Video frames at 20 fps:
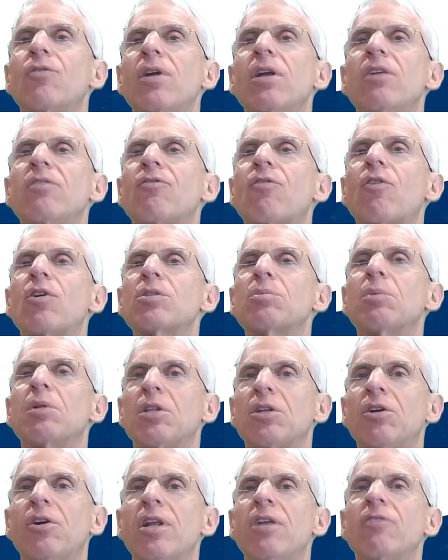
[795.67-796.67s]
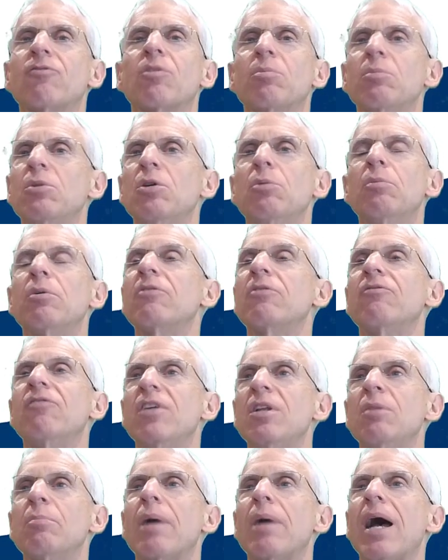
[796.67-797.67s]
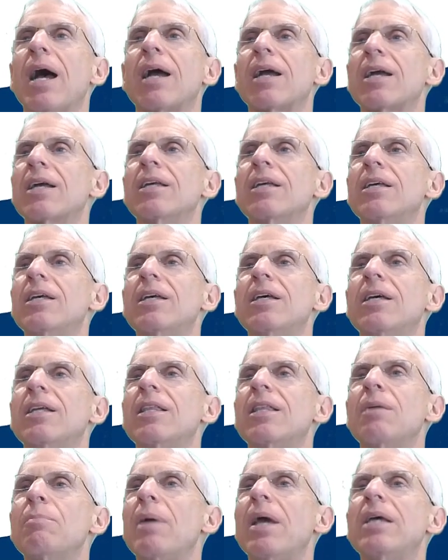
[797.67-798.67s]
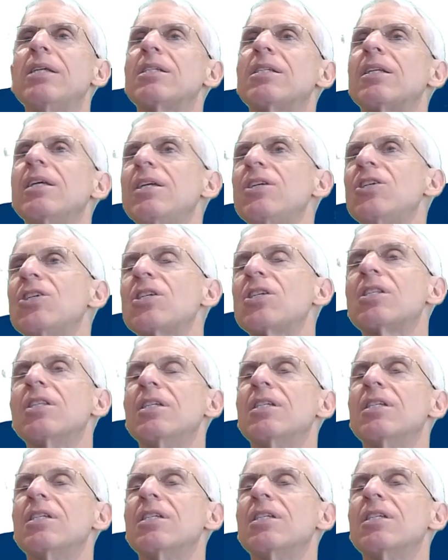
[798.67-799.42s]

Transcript: reinforcement learning from human feedback. They basically